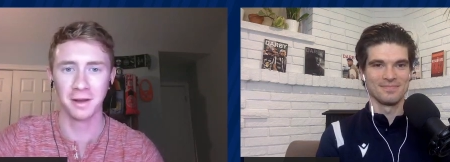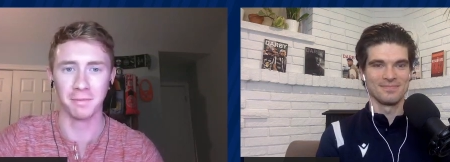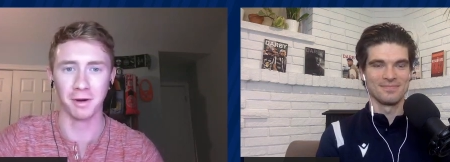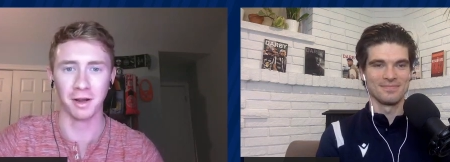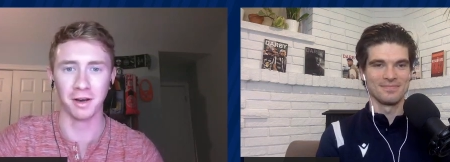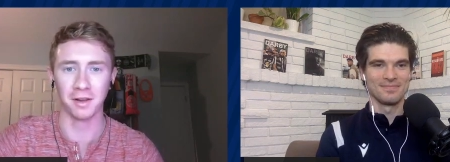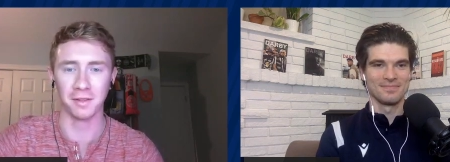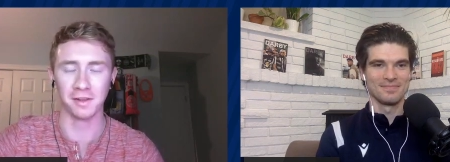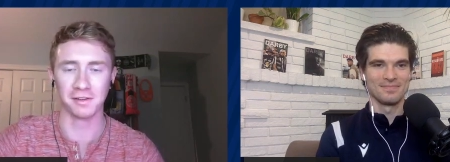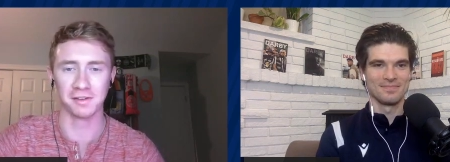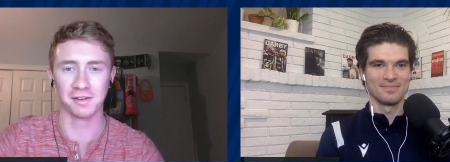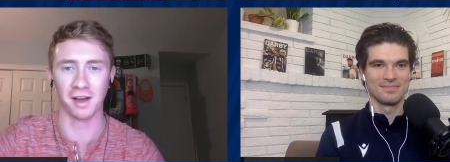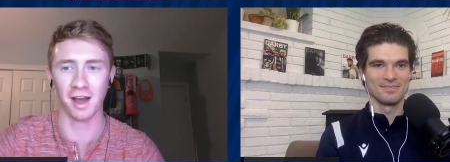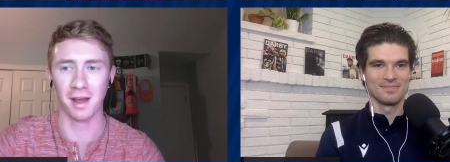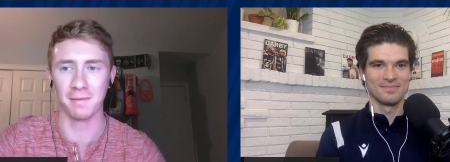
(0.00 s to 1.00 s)
Speaker 1: but this
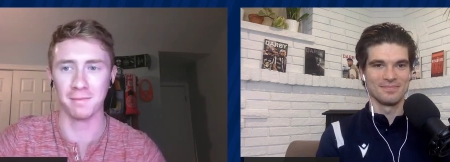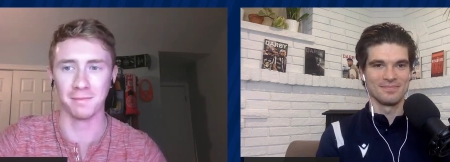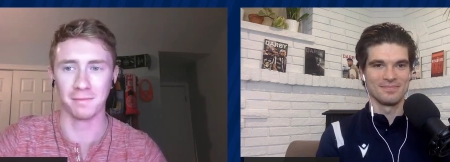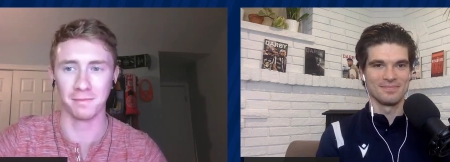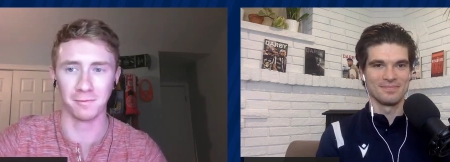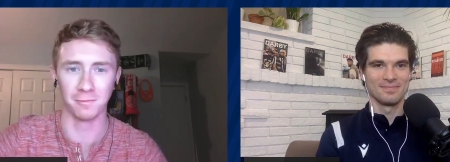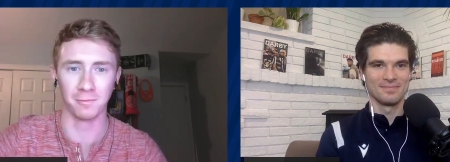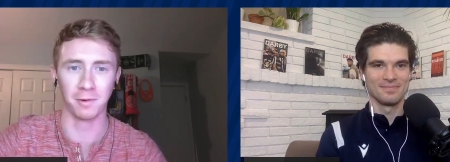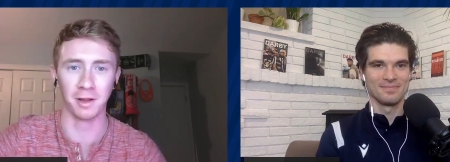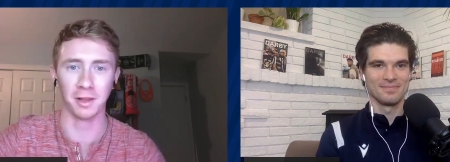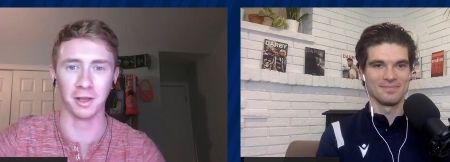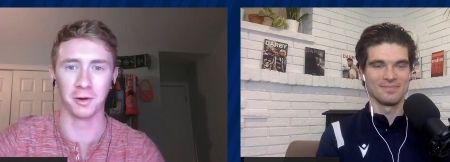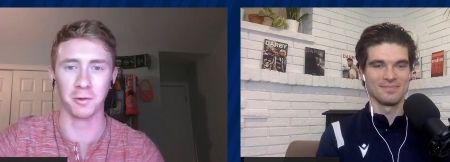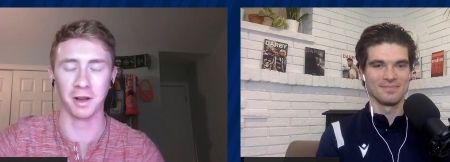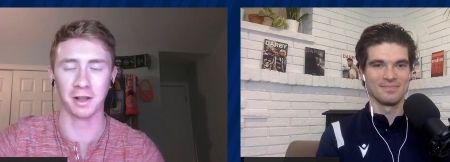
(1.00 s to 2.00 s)
time,
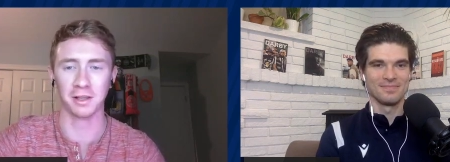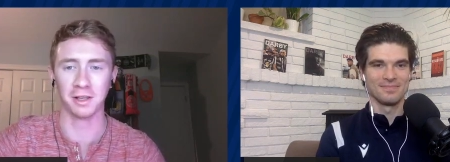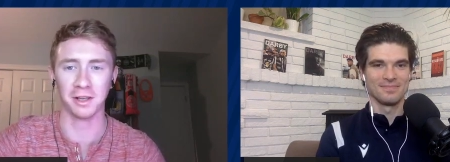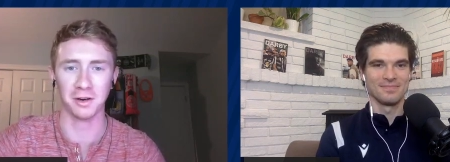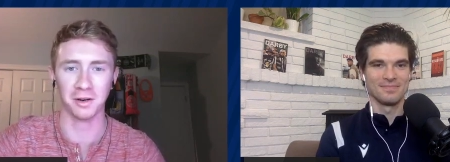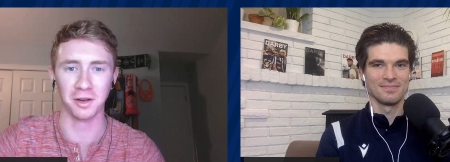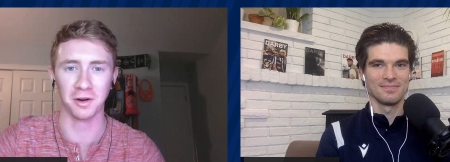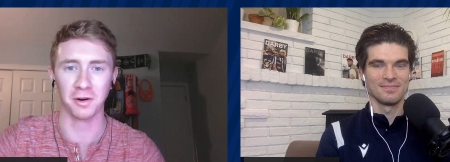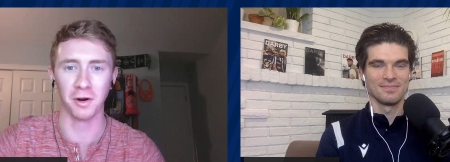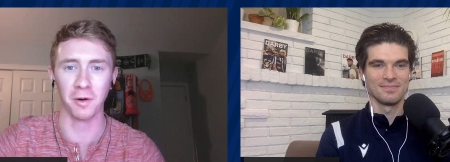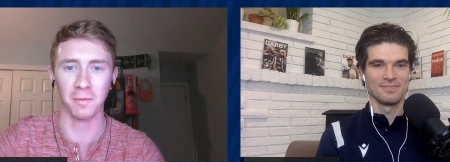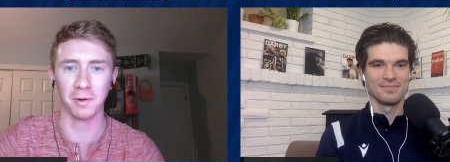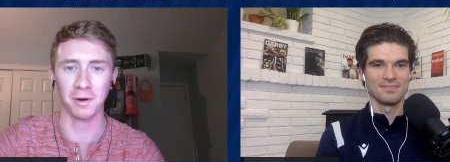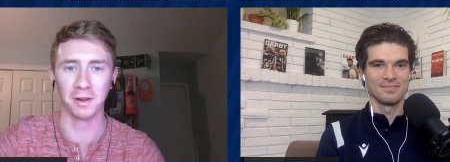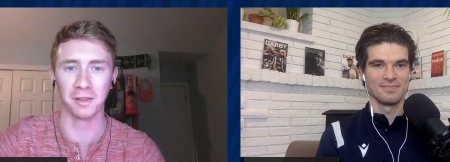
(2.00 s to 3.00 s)
really quickly, your your
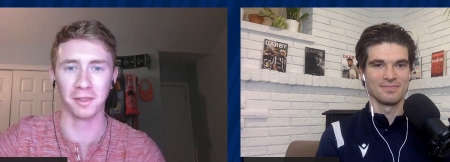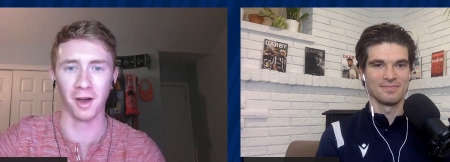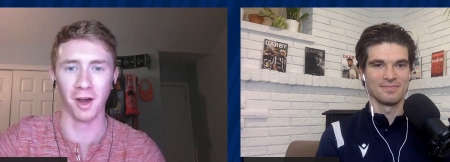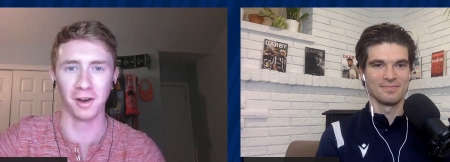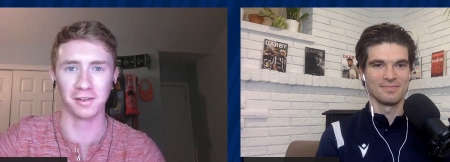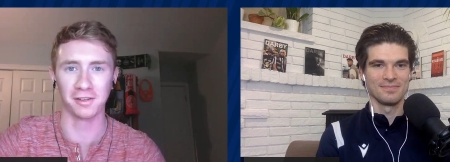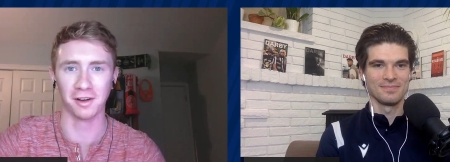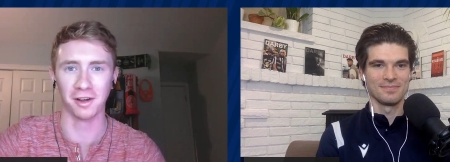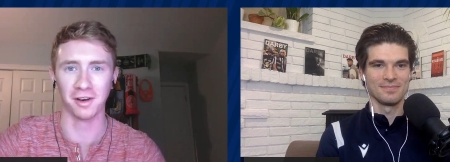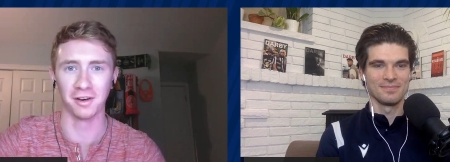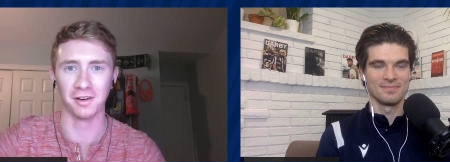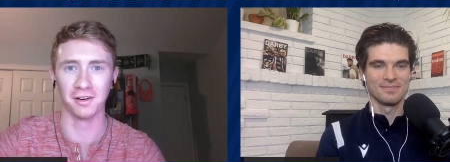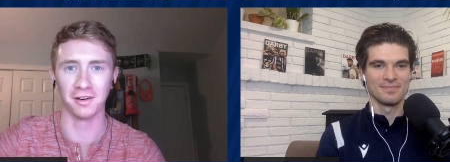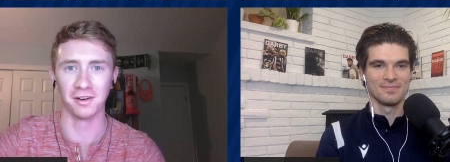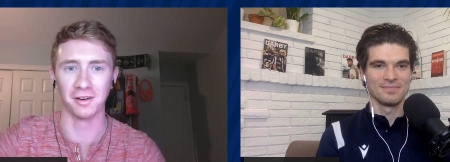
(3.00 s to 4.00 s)
opening thoughts
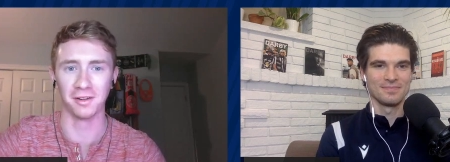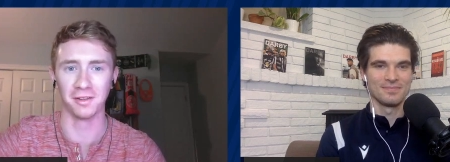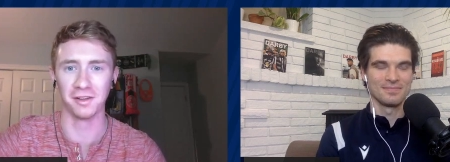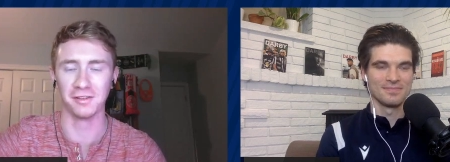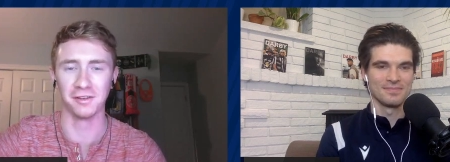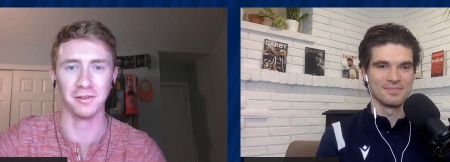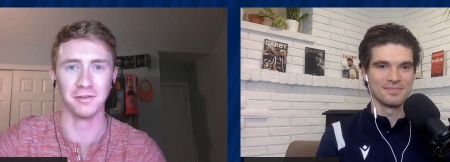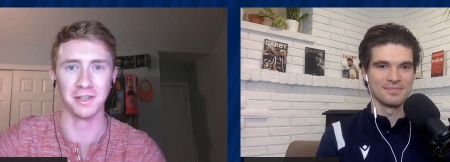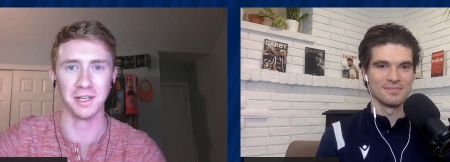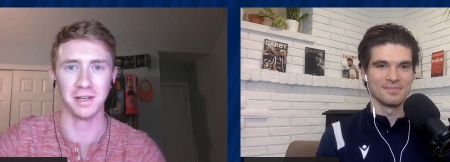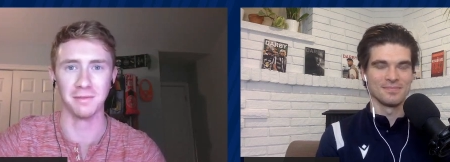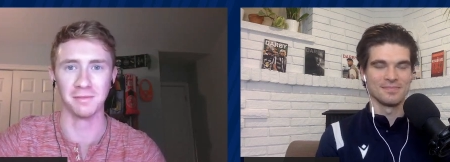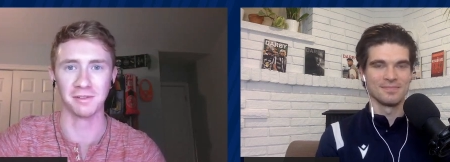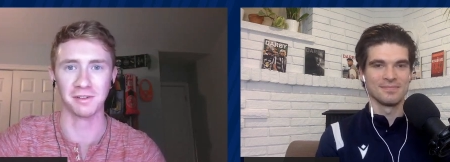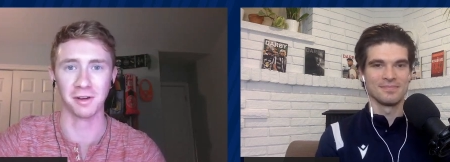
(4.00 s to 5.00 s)
on these two
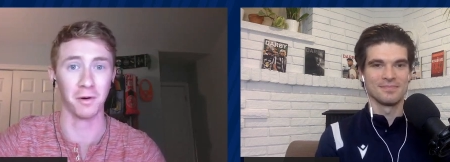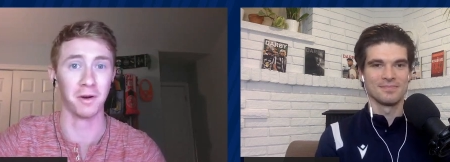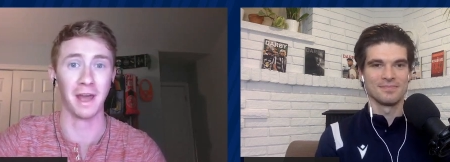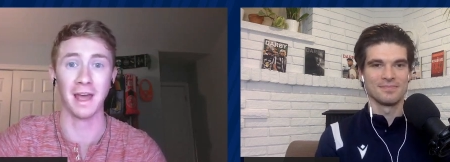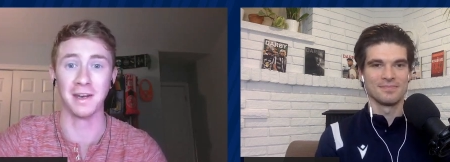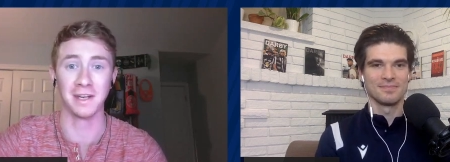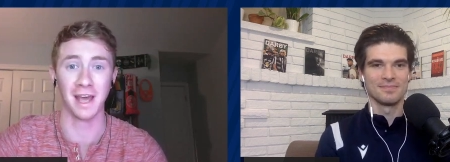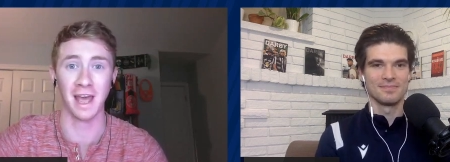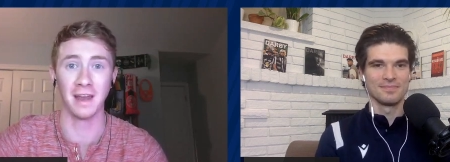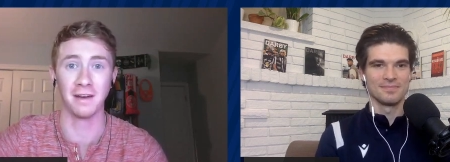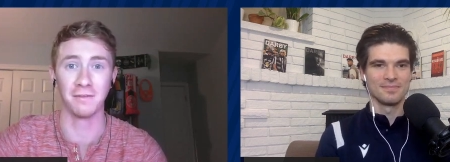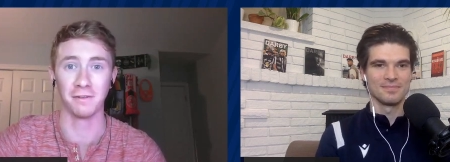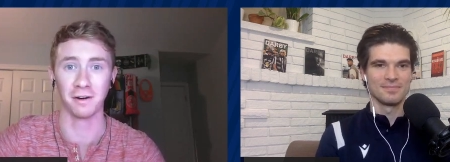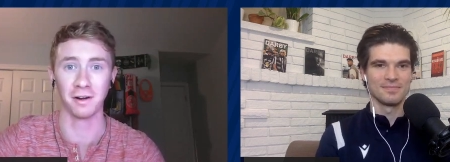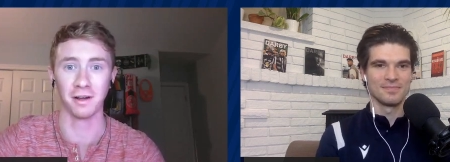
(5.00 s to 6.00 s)
teams going head to head
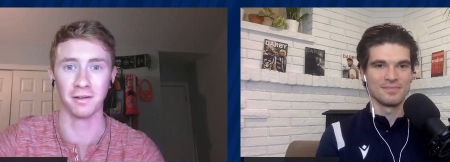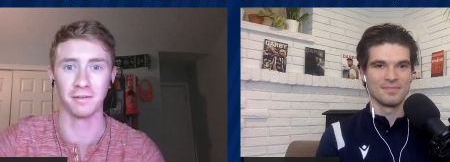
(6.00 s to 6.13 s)
for a